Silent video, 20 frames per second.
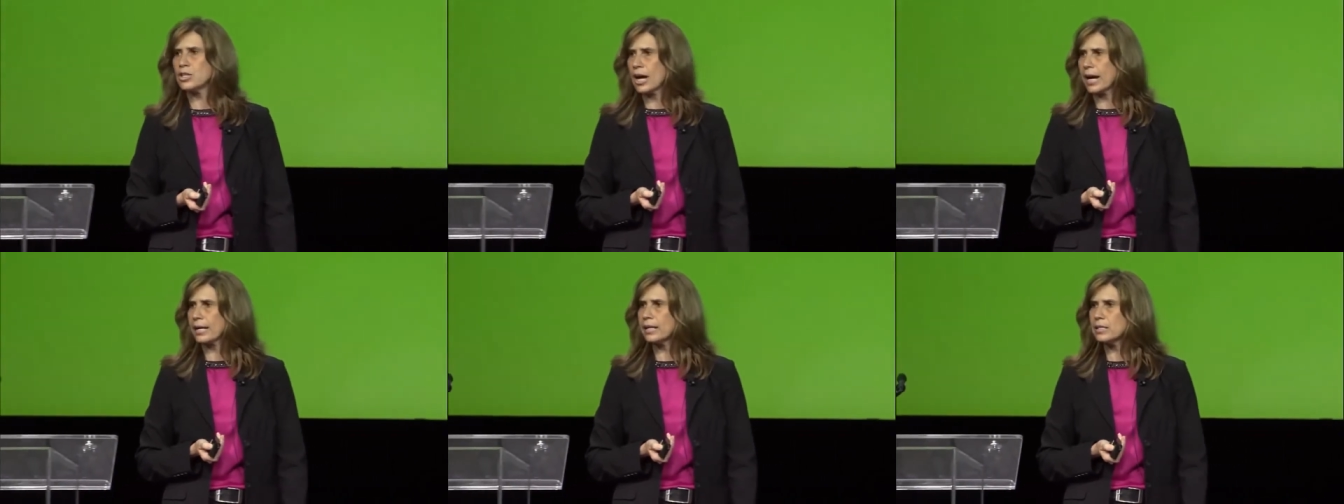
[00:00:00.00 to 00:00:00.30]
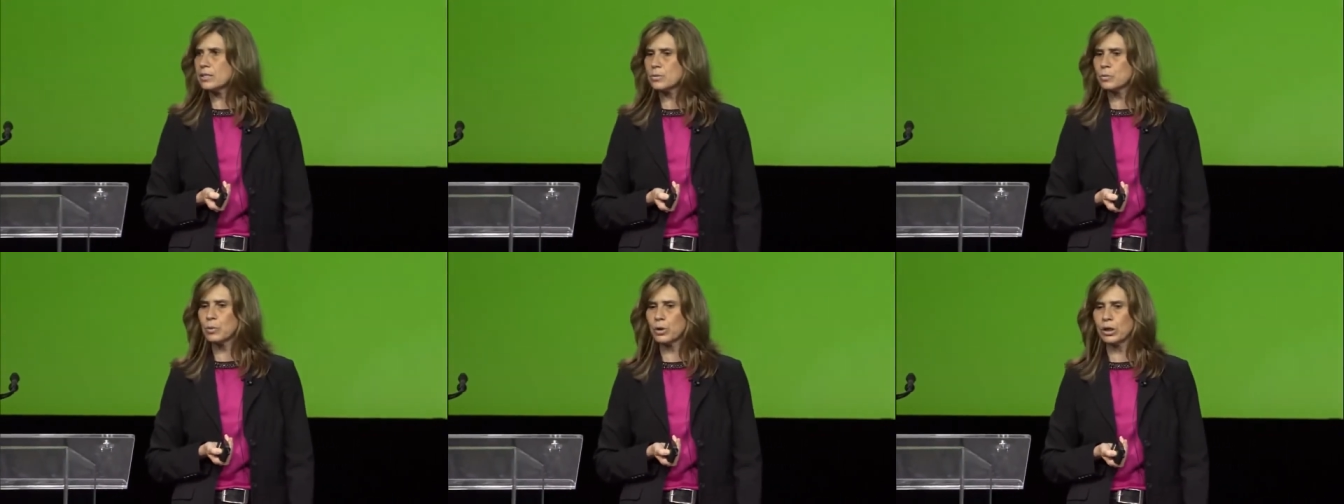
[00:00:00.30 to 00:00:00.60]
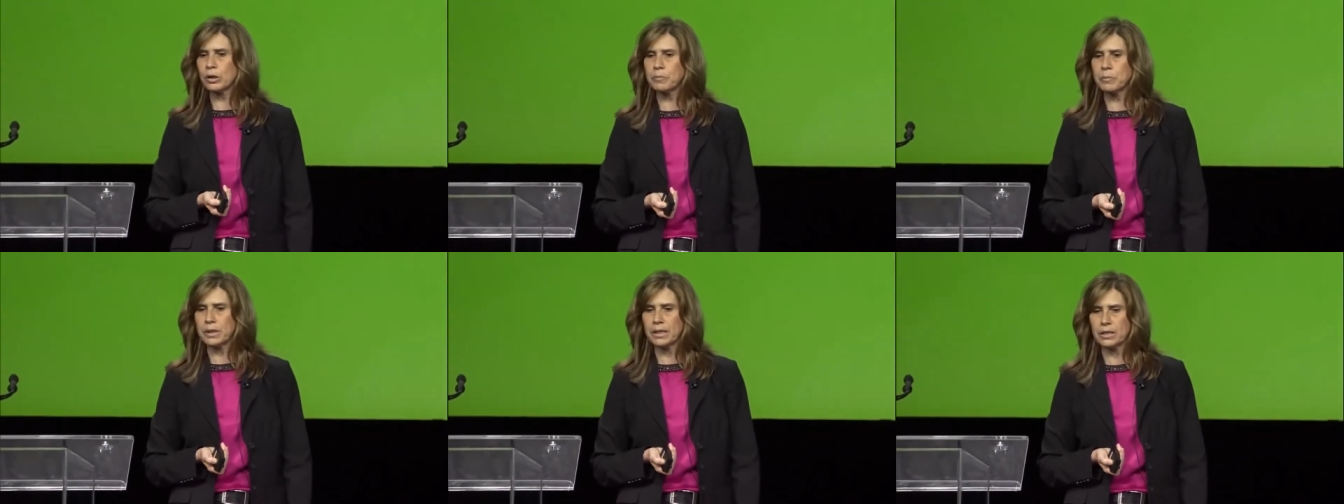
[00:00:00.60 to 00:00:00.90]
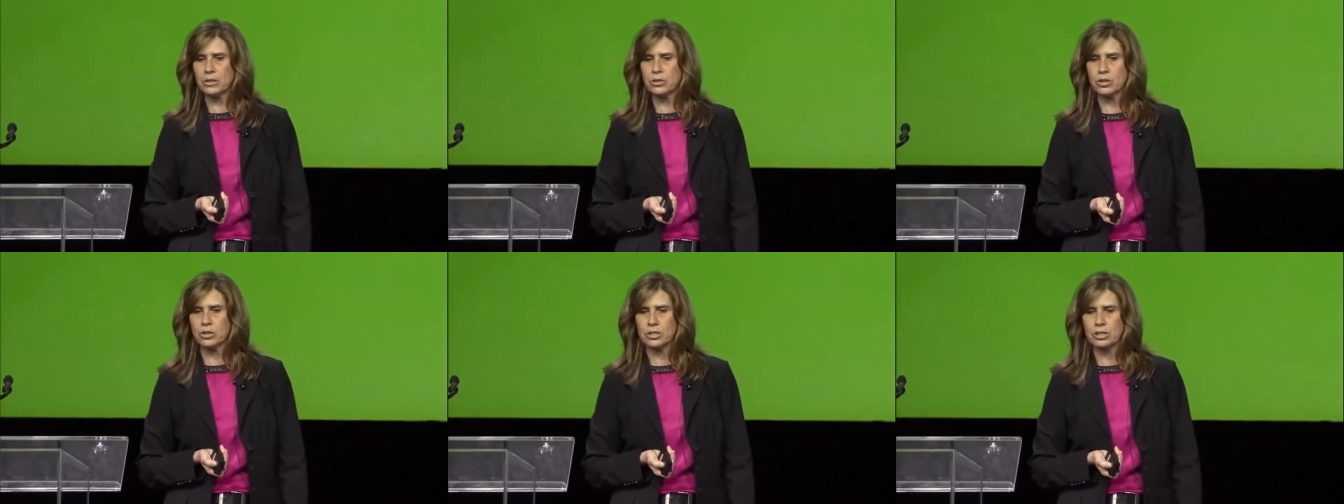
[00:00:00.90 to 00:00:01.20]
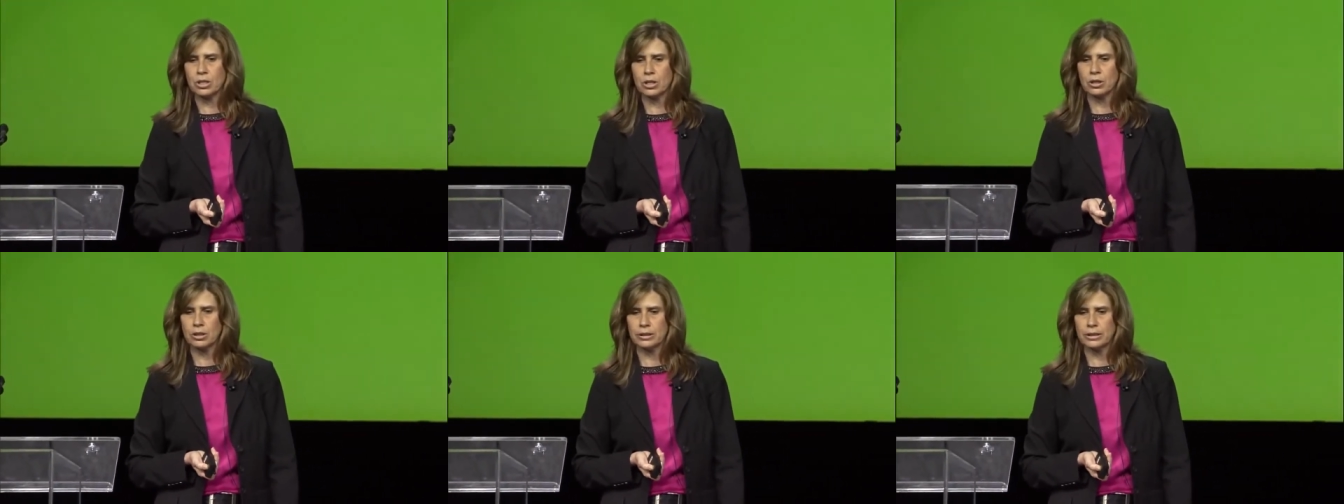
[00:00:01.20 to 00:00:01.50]
Jackie's work because
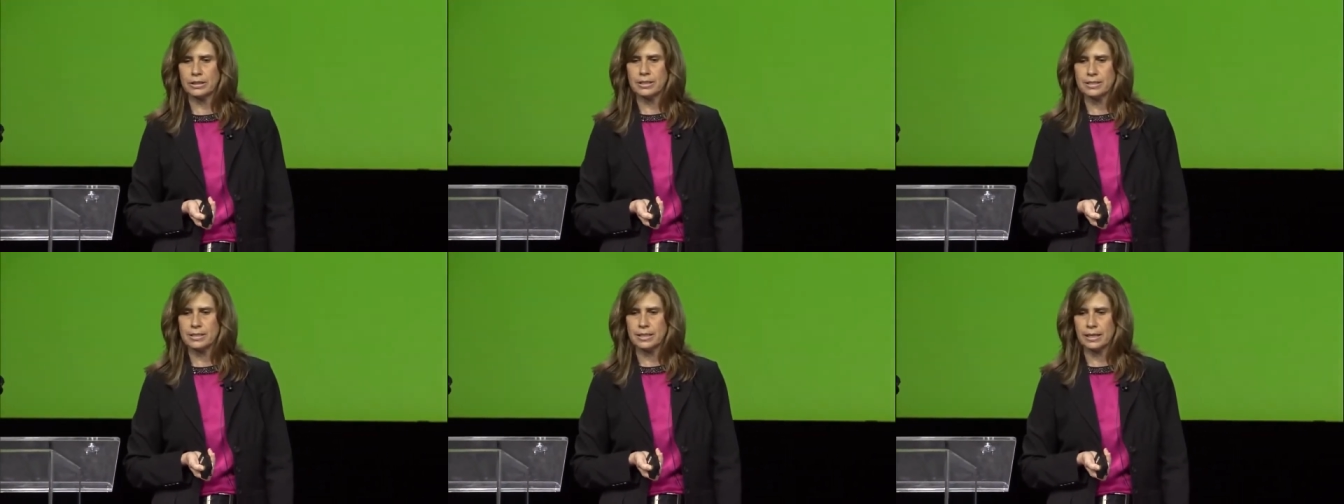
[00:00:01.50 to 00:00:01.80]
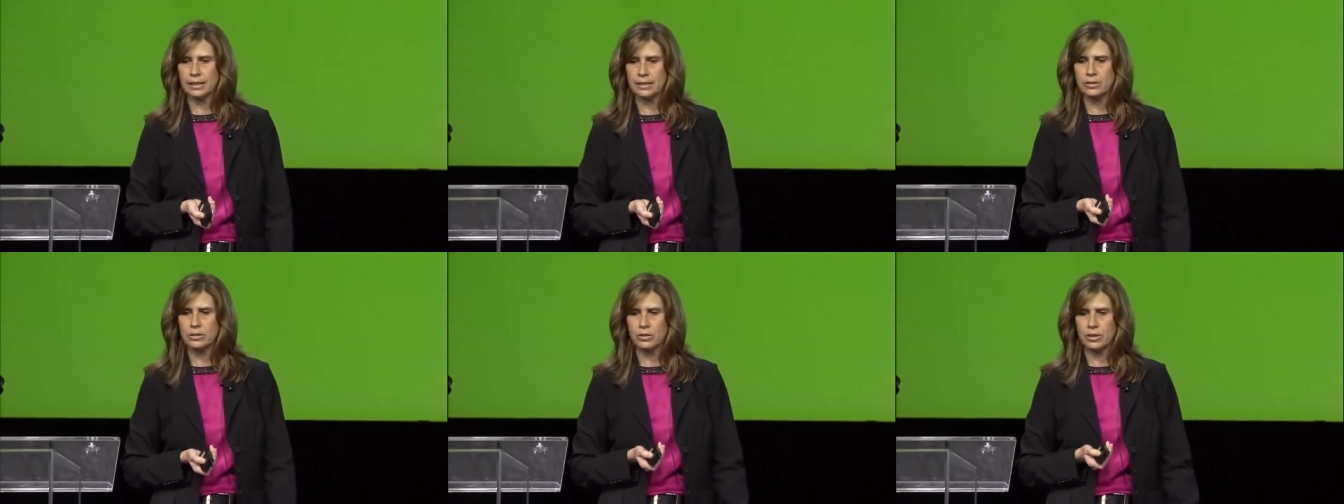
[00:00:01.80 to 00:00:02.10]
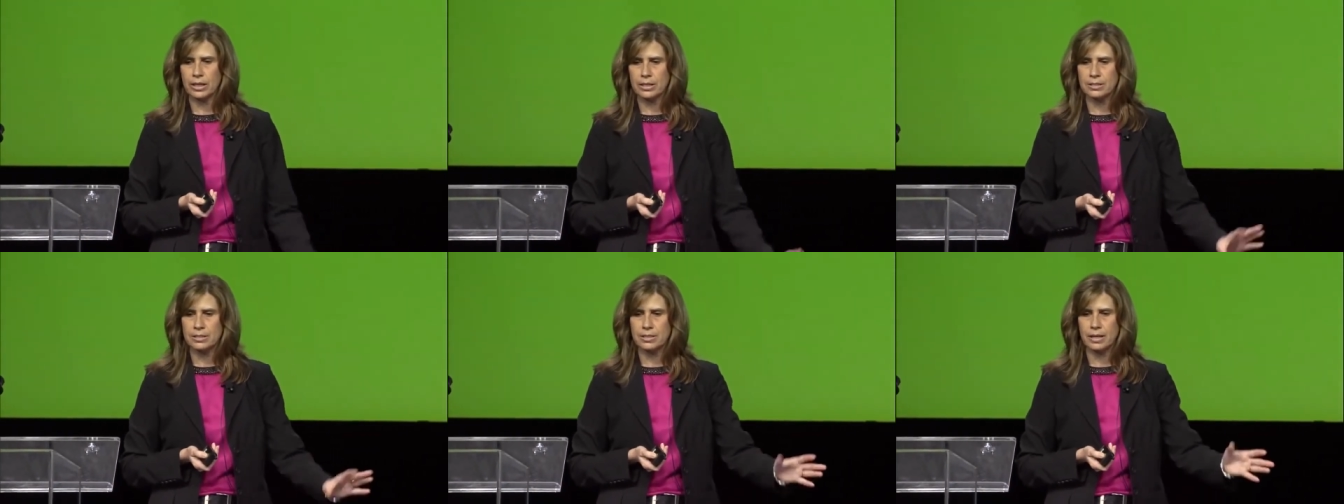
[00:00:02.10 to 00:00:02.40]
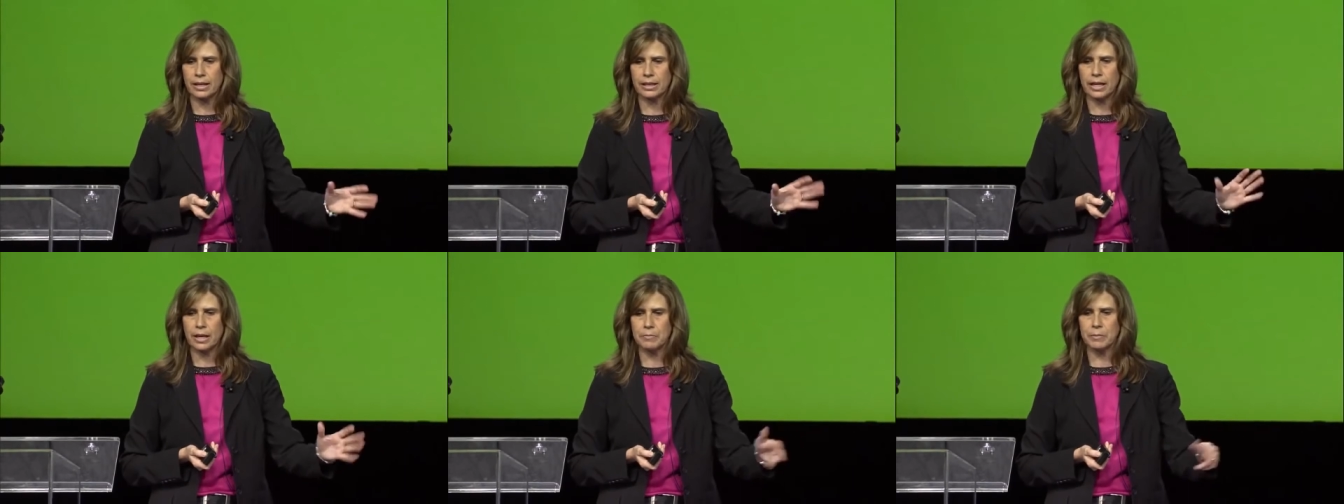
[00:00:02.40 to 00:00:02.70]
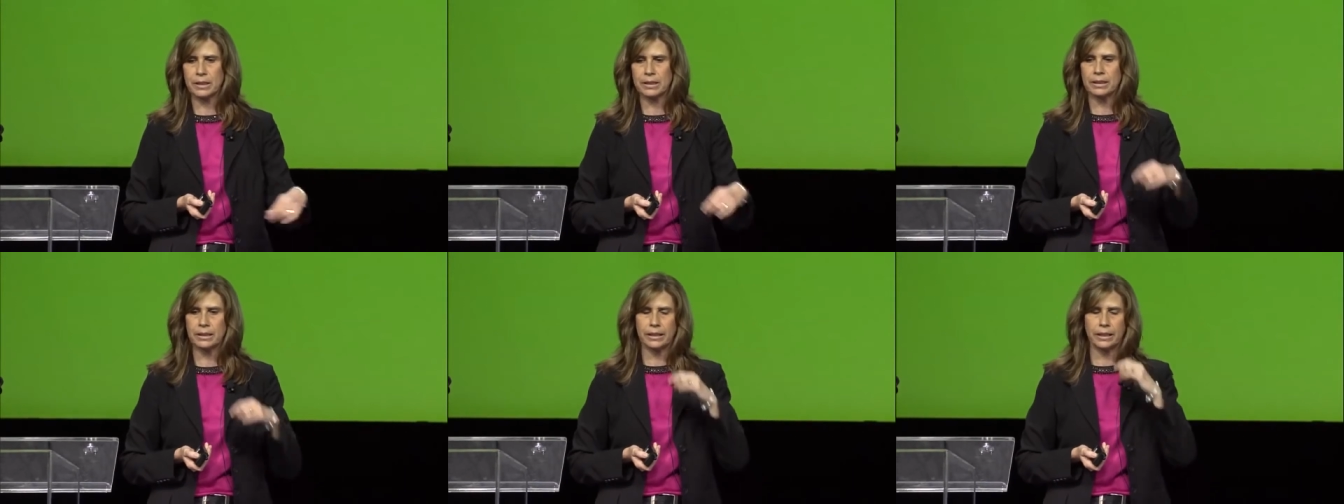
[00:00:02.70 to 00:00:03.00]
she's called in sick. So that's
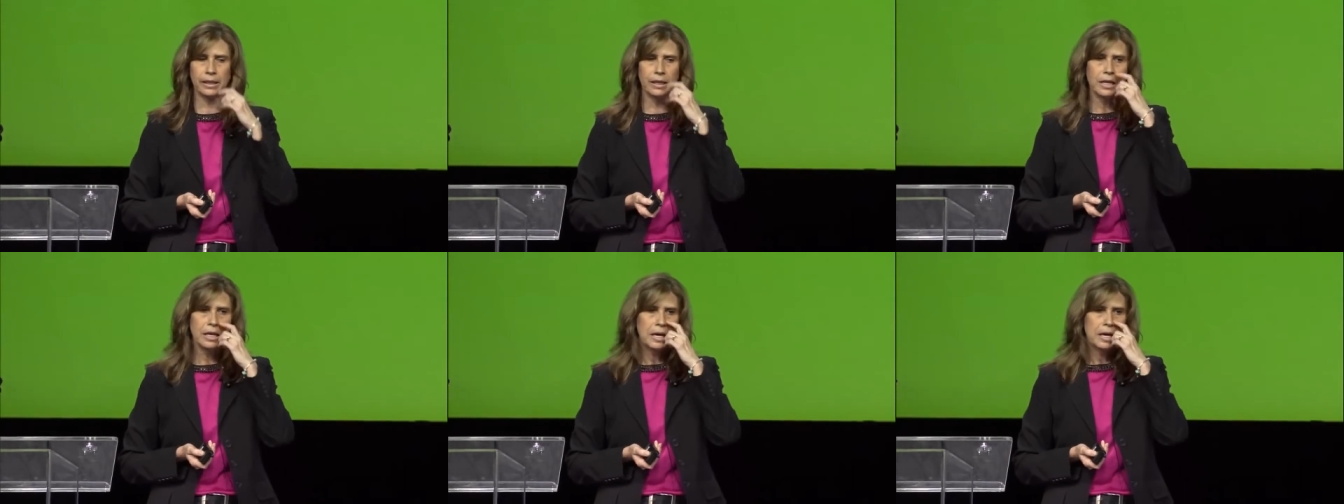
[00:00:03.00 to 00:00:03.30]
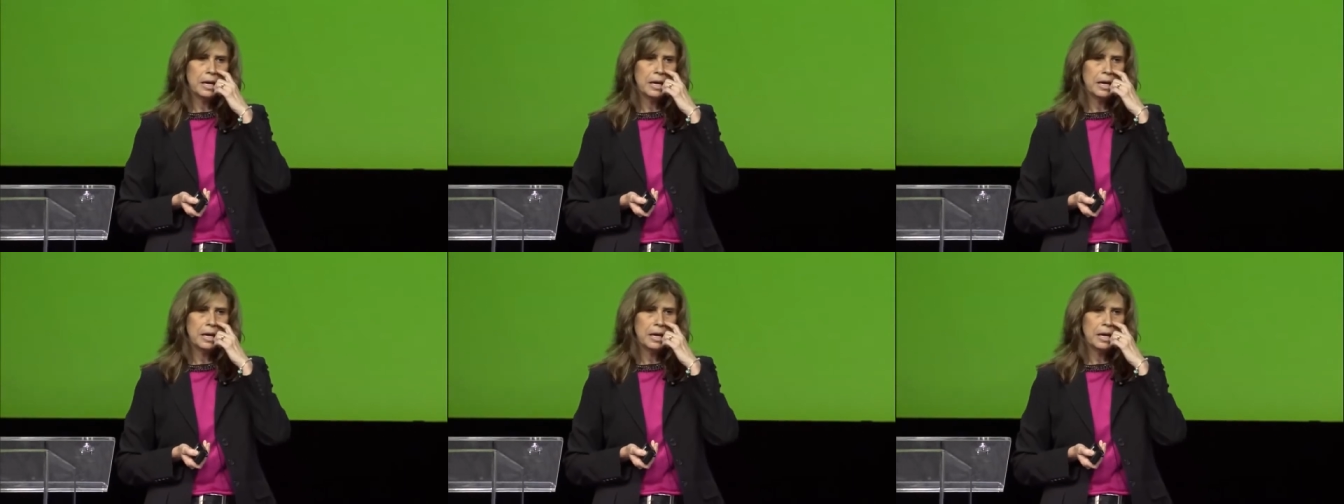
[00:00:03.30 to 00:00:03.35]
dynamically